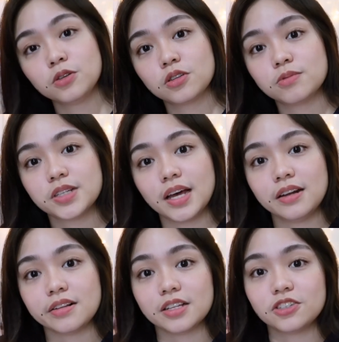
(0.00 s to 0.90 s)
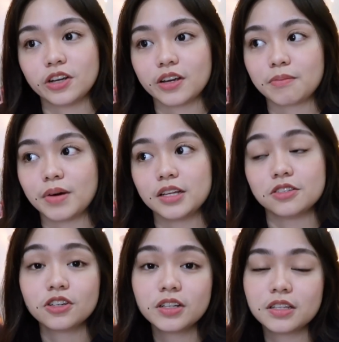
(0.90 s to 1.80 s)
YouTube channel and sharing my
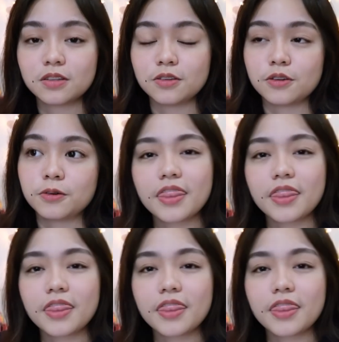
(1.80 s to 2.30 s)
journey to you.